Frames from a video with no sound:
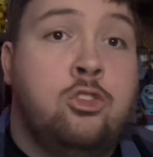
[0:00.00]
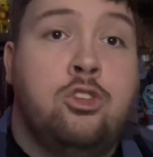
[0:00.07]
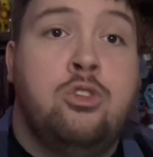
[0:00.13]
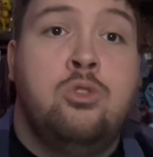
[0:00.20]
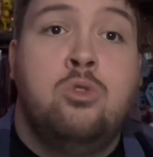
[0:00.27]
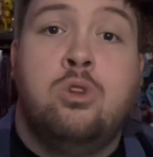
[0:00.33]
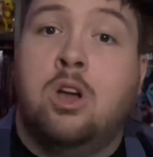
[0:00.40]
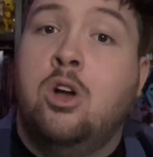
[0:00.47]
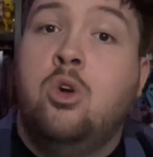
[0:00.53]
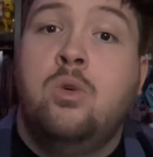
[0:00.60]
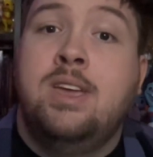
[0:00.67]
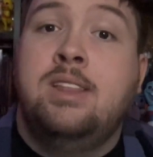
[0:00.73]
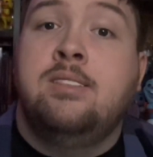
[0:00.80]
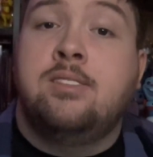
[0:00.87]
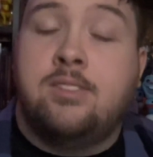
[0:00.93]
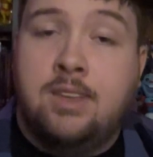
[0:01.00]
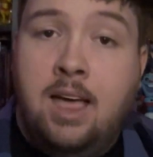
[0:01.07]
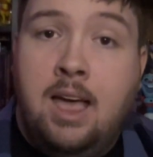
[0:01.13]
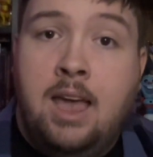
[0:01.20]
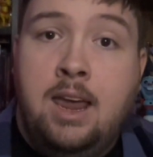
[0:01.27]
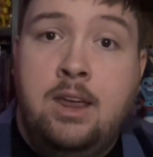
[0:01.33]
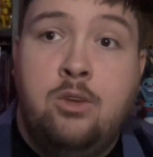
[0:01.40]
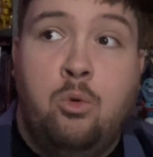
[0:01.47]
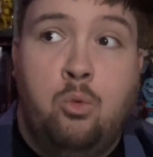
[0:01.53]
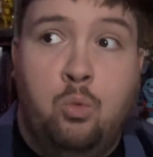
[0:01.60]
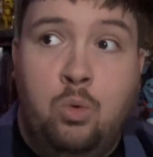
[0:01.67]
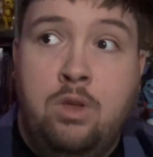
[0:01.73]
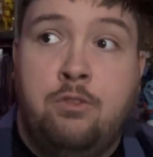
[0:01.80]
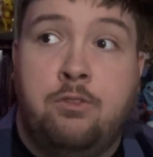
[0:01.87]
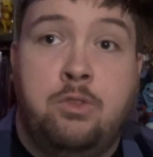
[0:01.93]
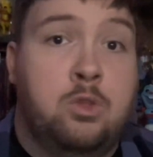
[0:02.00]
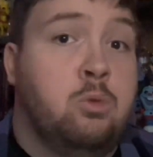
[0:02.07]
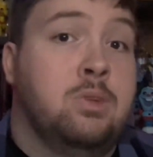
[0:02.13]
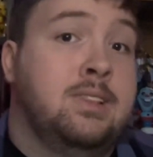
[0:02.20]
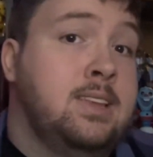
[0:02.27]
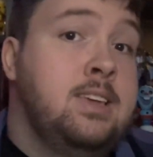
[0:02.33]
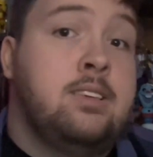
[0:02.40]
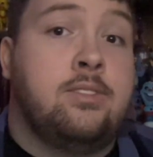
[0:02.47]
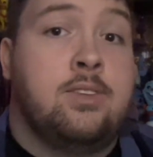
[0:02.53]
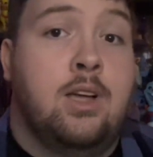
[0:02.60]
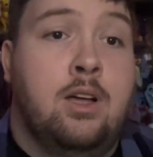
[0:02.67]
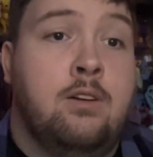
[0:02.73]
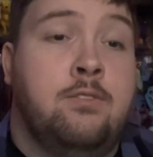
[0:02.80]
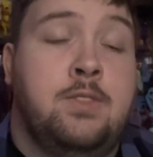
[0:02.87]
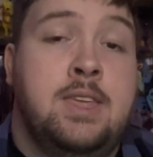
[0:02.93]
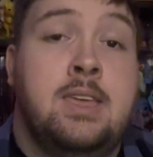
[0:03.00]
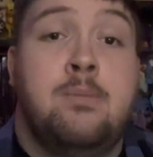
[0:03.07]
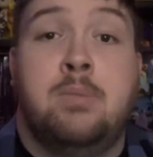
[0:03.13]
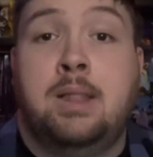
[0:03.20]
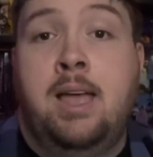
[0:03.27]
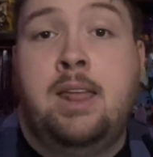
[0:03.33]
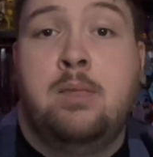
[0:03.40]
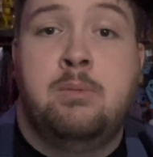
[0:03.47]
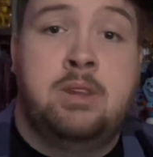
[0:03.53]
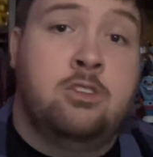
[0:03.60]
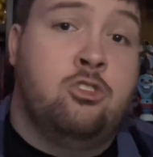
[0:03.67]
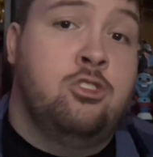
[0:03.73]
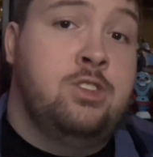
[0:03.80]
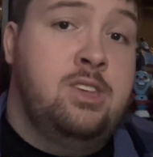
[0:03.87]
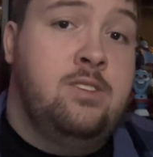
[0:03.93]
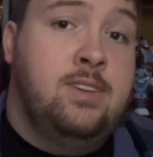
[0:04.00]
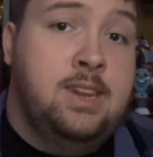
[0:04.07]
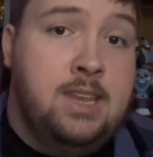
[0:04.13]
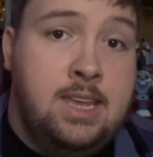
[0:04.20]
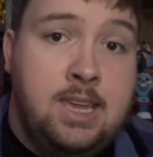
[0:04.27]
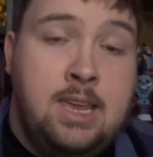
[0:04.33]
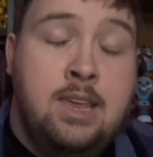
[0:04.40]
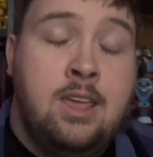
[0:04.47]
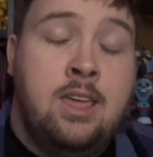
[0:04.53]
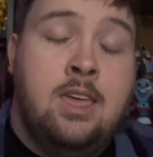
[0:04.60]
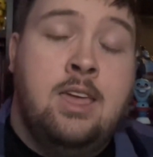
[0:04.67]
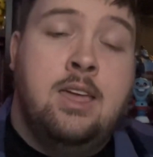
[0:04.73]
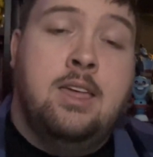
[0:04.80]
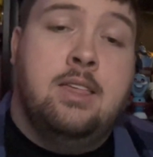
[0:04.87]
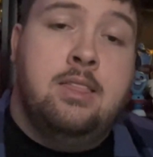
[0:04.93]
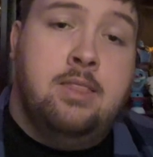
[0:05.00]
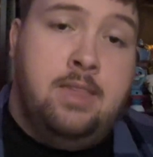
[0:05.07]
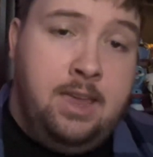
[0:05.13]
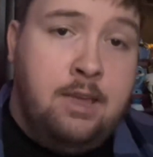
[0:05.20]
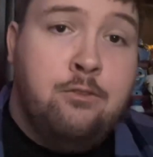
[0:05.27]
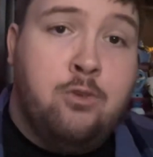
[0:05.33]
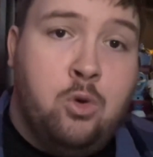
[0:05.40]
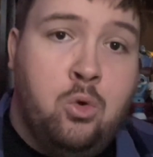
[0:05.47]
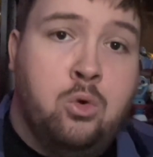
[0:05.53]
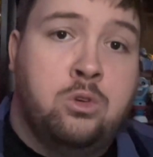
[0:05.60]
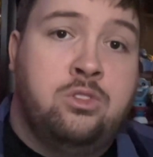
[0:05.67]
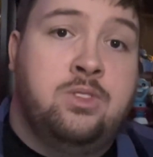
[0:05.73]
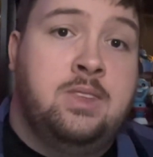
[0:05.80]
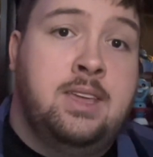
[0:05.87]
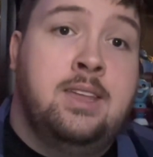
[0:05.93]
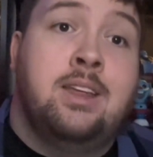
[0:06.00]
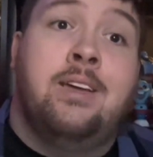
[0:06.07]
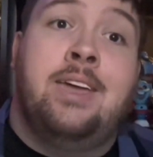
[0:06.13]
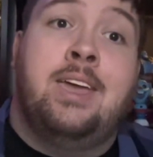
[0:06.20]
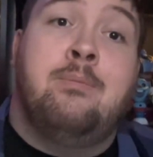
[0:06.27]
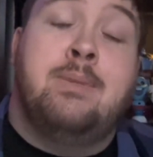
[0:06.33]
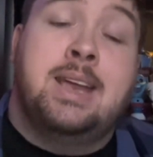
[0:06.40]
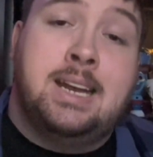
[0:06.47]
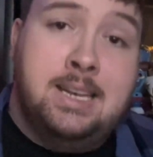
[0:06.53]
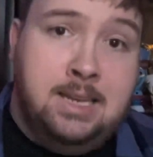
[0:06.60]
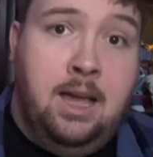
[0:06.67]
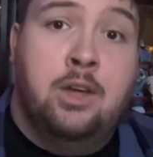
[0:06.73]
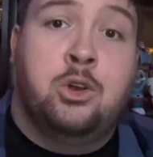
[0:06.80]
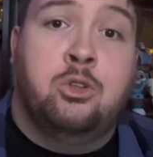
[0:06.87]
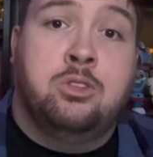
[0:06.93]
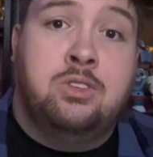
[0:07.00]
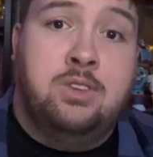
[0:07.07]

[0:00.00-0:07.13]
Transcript: to coincide with the release of the Platinum Edition DVD, they of course did a McDonald's